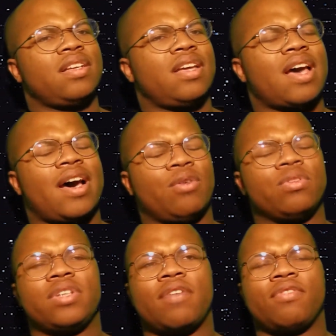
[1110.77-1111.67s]
I'll
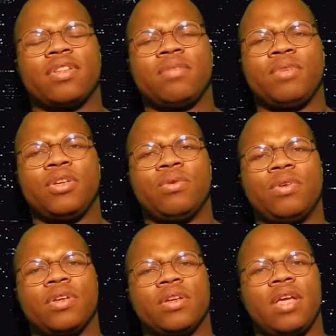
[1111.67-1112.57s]
definitely be
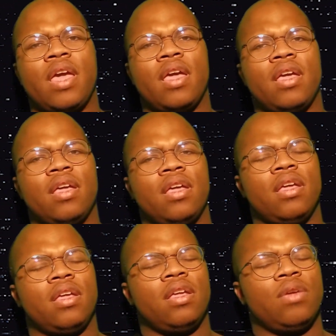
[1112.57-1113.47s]
doing
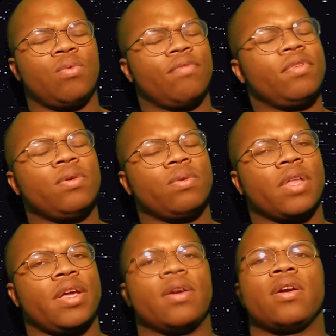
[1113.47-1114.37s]
a review
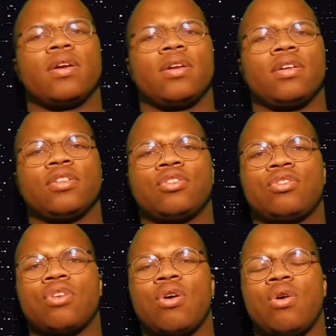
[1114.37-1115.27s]
later,
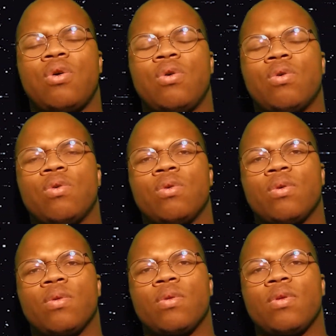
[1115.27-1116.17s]
so
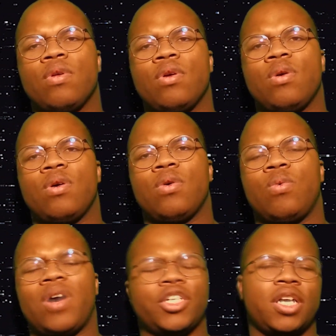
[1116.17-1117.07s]

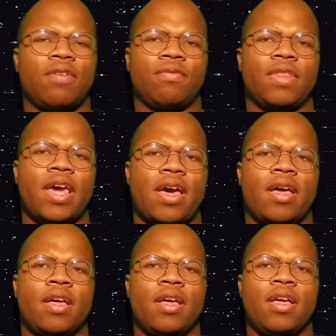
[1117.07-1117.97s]
watch out for that.
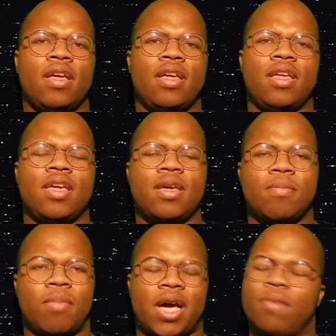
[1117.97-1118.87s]
It
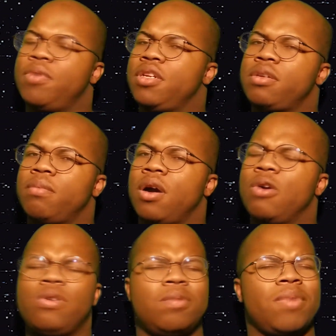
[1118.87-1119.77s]
might be tomorrow,
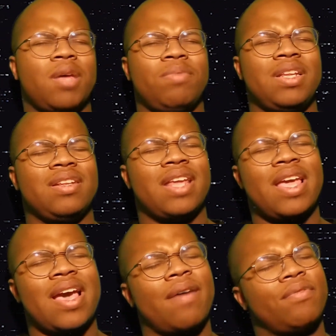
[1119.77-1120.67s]
it might be day
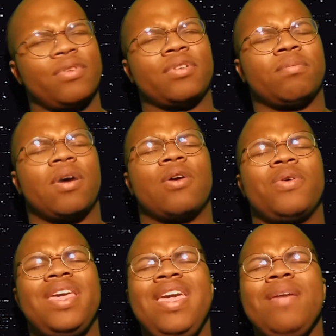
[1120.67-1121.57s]
after tomorrow,
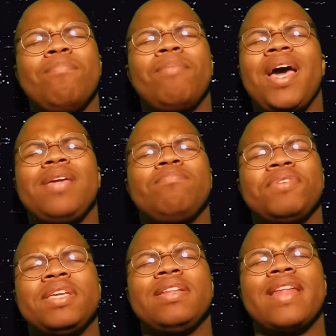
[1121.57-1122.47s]
it might
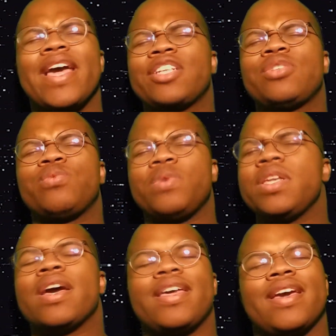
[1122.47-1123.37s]
be next week.
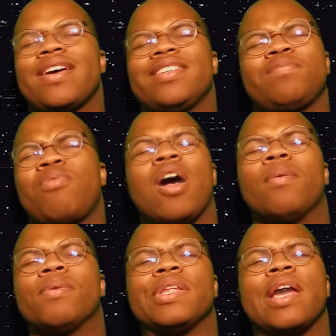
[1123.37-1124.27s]
Yeah, it's
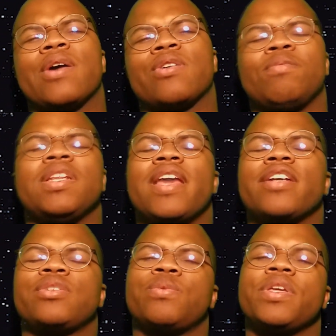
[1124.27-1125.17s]
probably not going to be
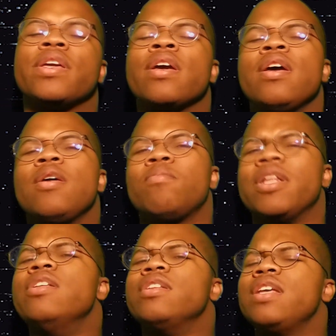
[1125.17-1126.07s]
next week, but
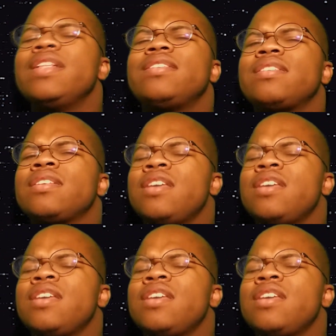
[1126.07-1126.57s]
it's